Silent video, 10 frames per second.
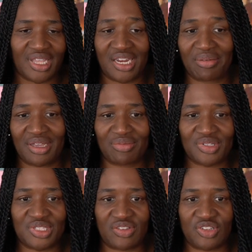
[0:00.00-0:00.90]
Anyway,
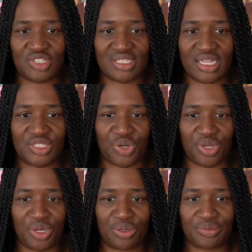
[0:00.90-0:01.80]
we'll see if he just lets her
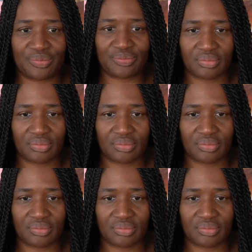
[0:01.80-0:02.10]
go.